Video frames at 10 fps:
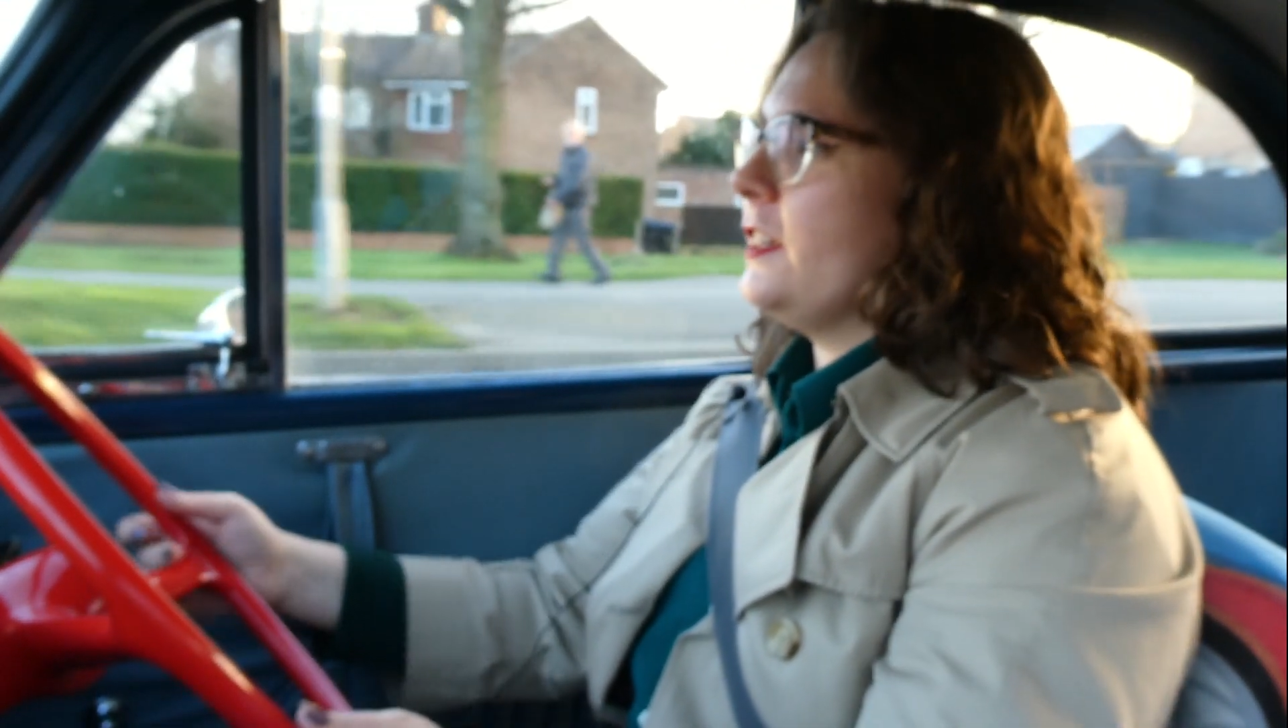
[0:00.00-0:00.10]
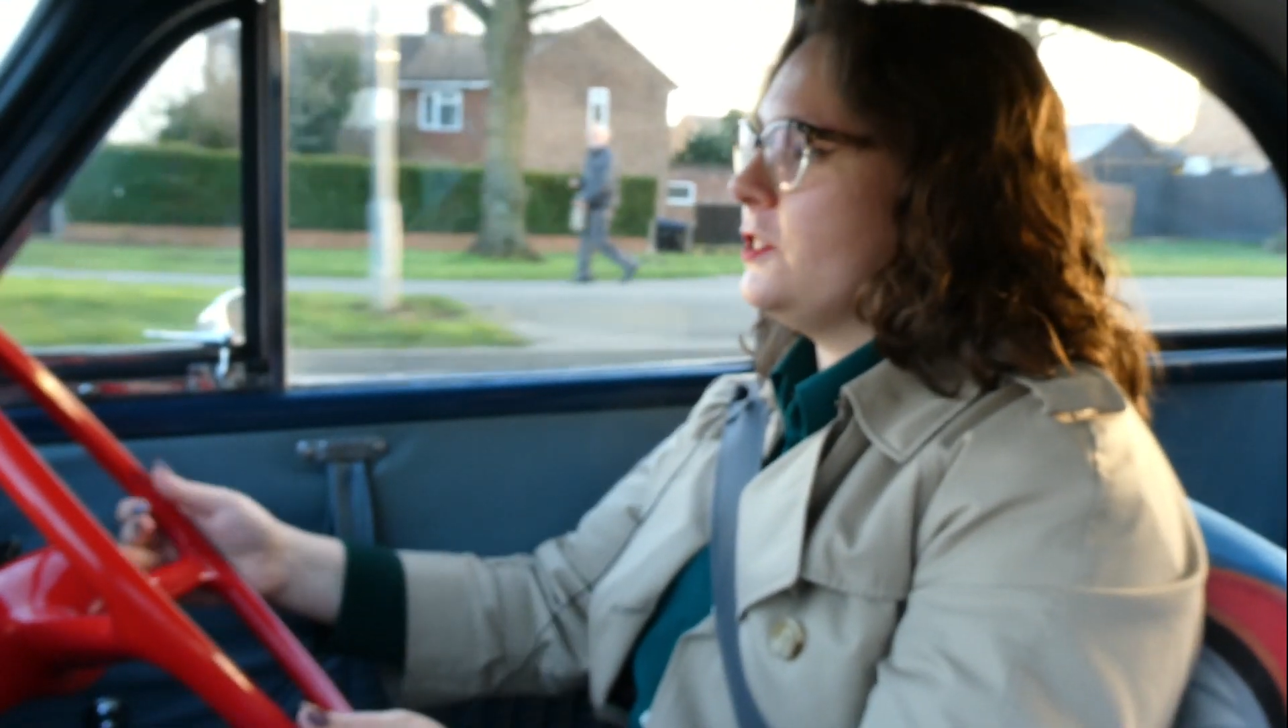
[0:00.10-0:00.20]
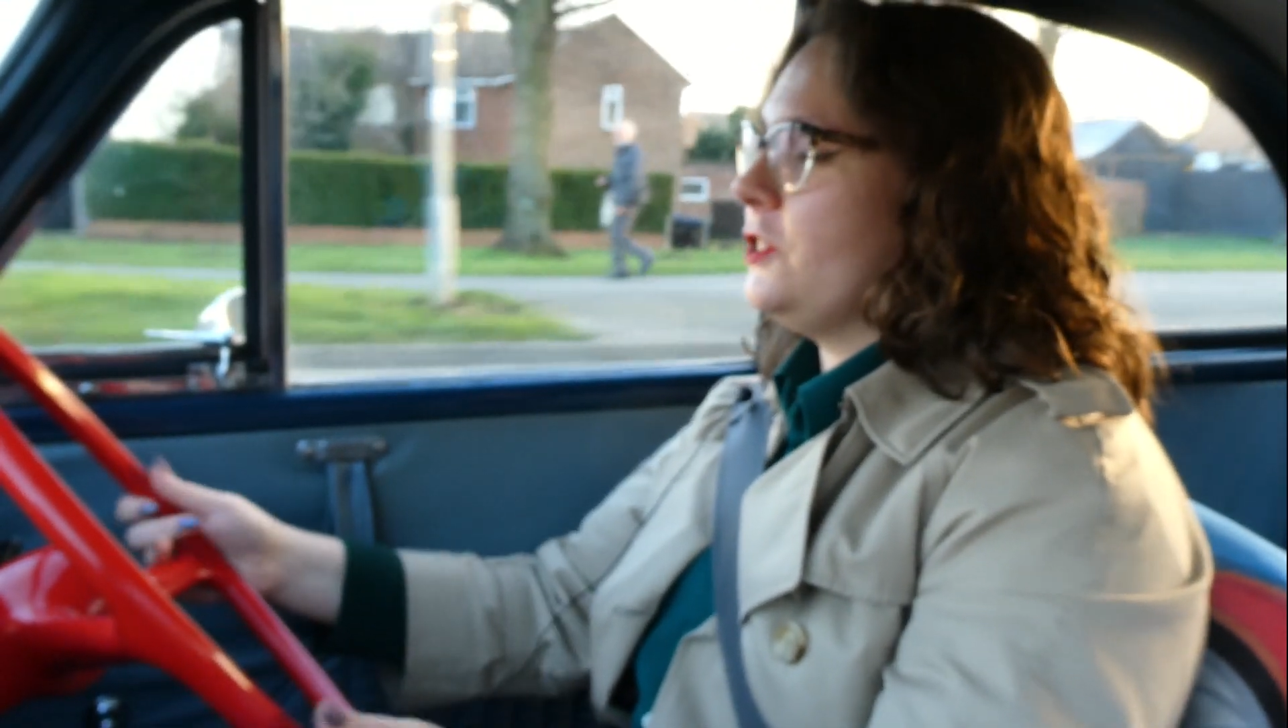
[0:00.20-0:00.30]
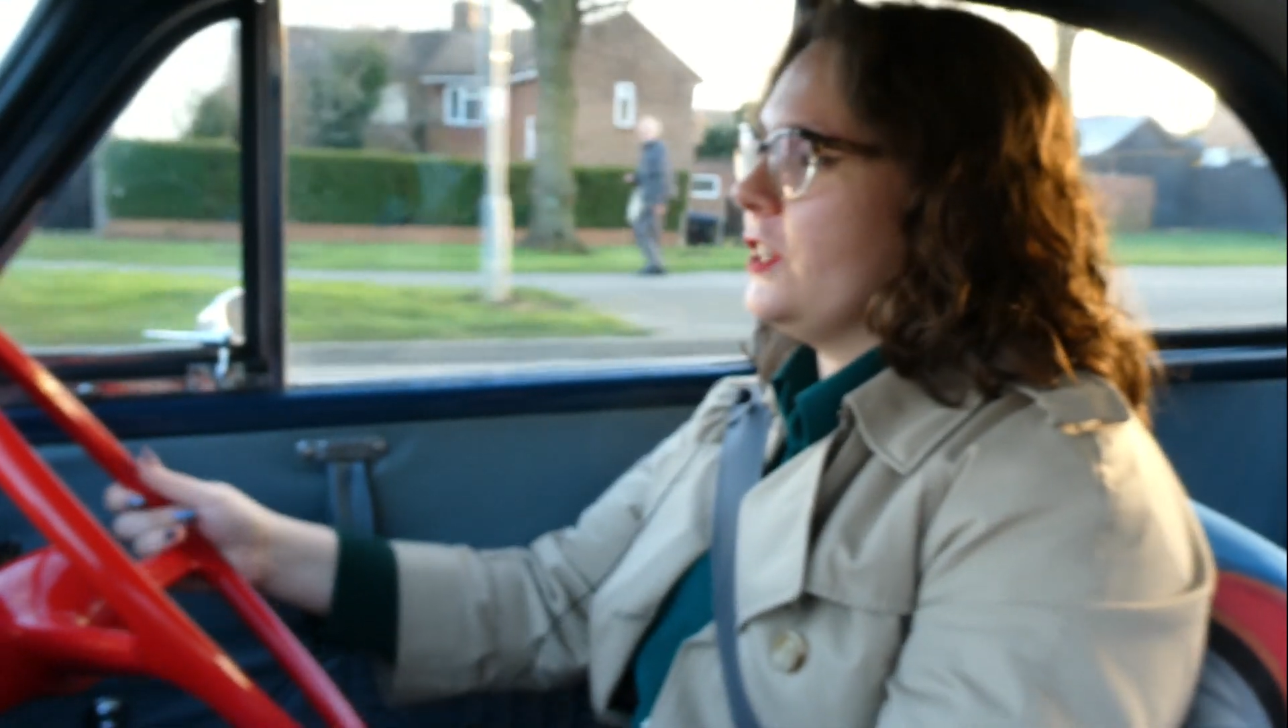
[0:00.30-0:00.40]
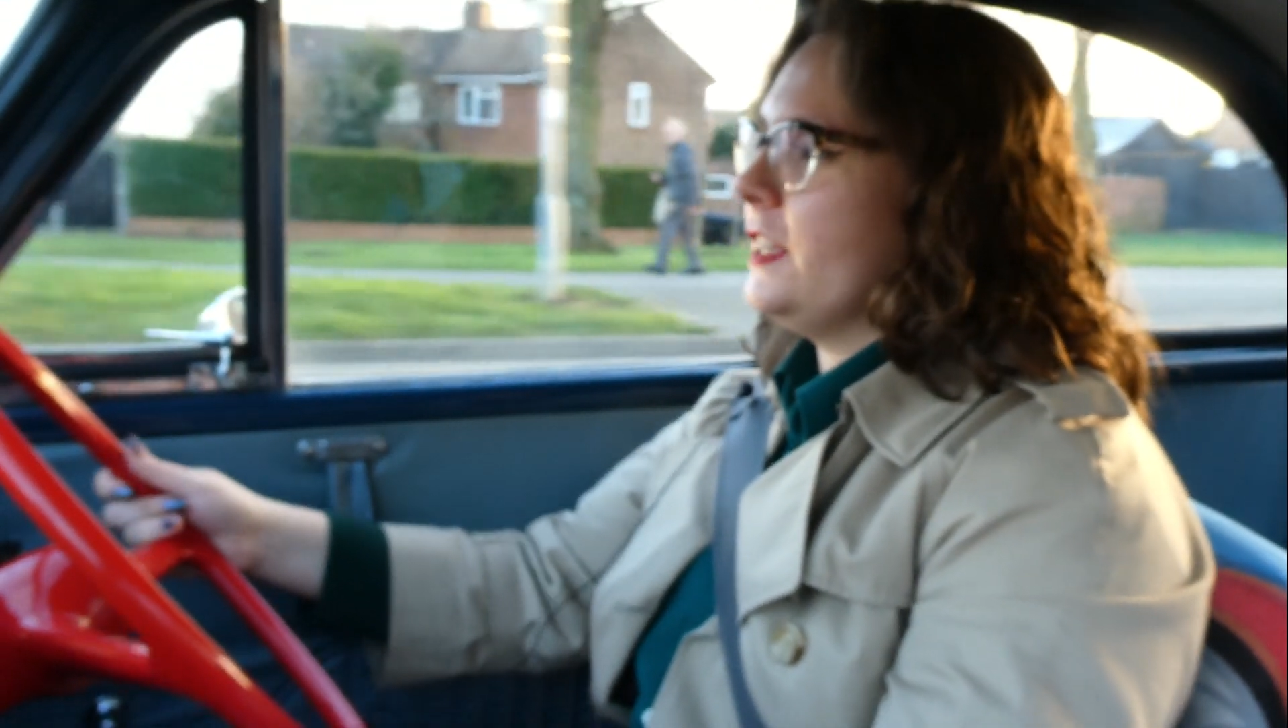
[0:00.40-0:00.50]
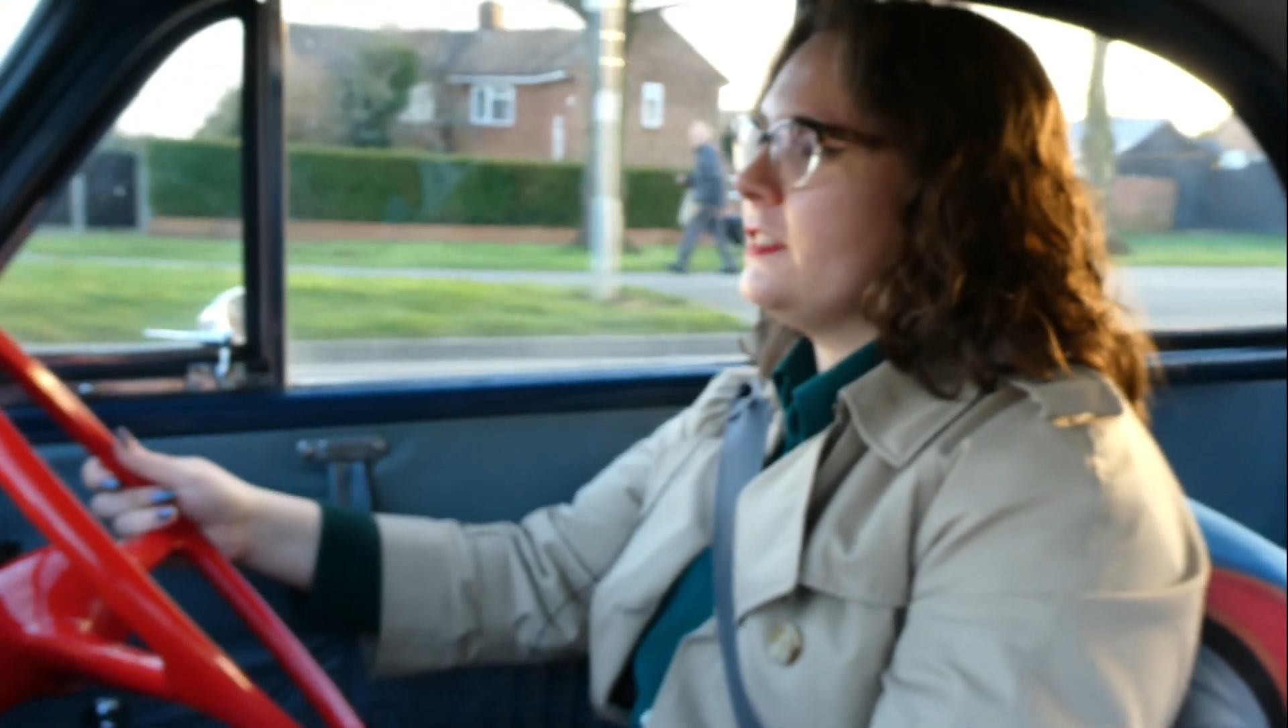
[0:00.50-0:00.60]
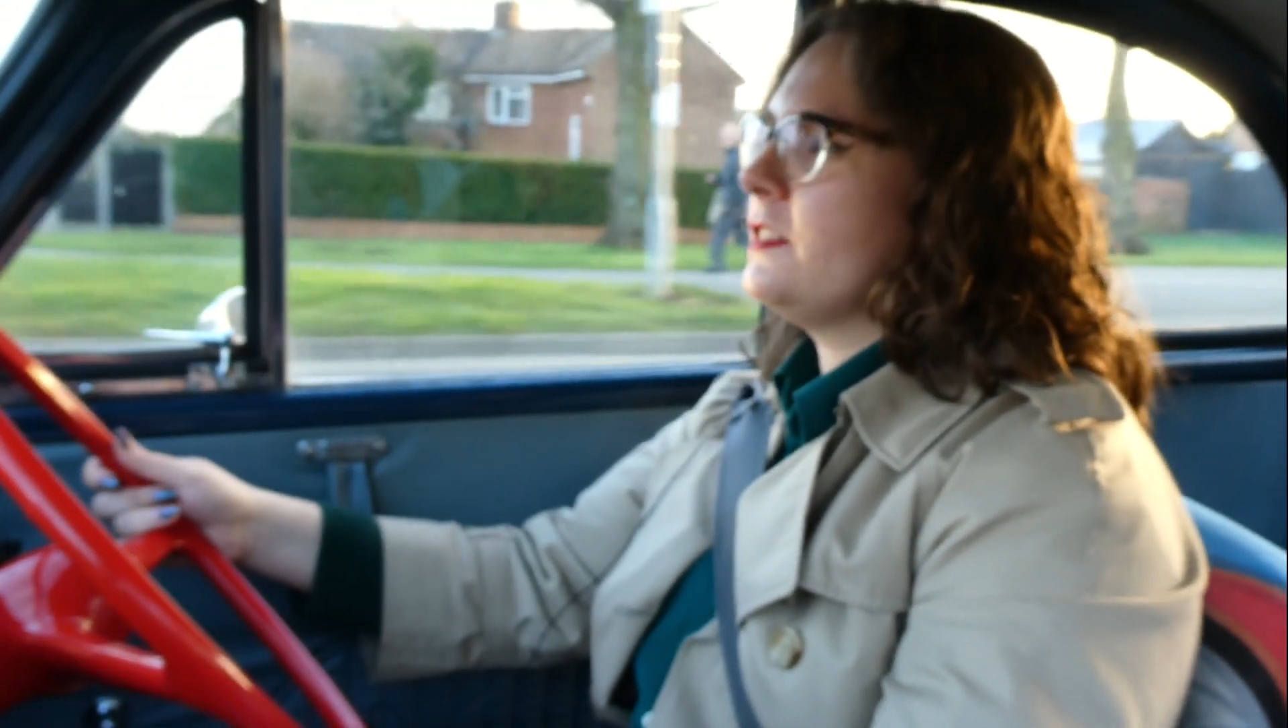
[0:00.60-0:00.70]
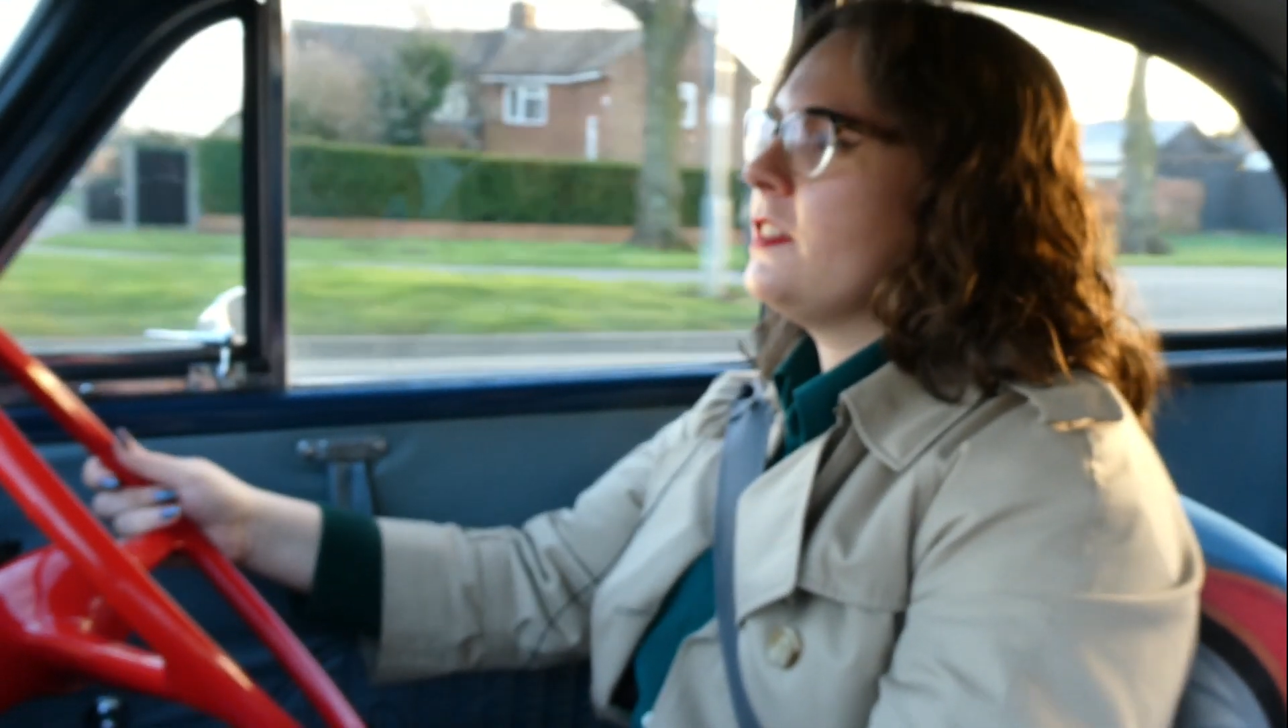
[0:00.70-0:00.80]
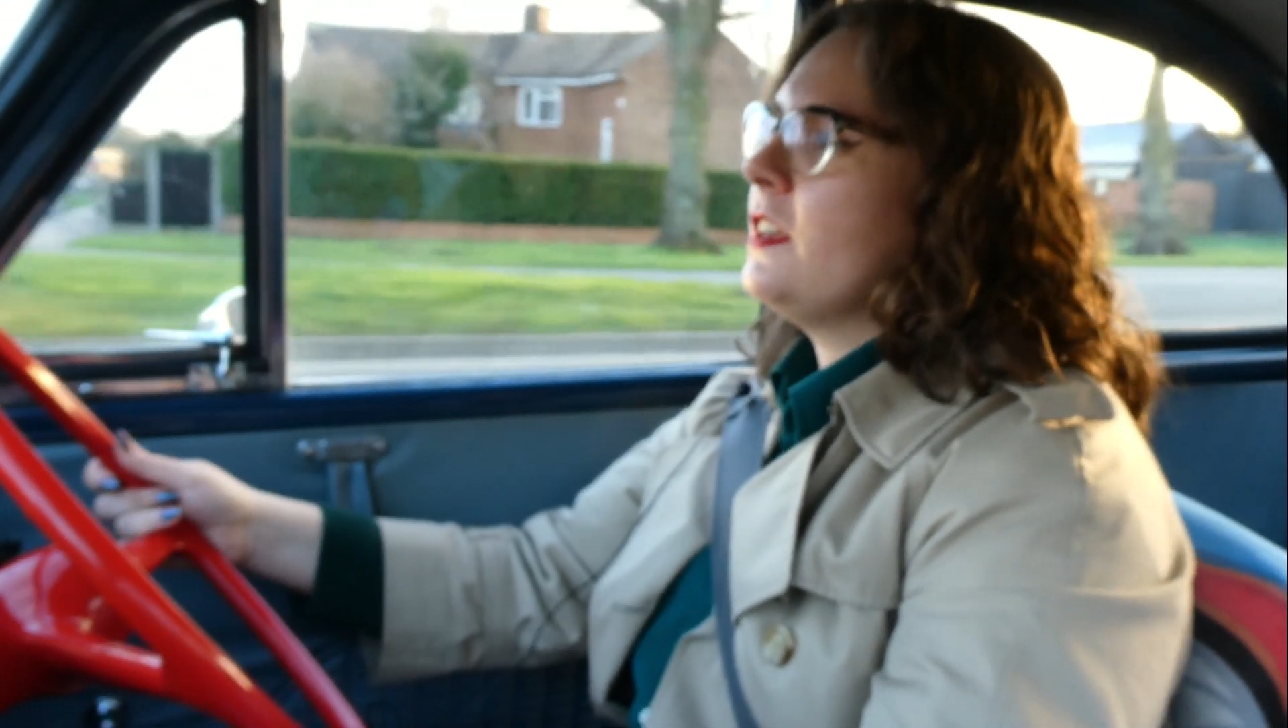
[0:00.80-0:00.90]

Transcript: as she is,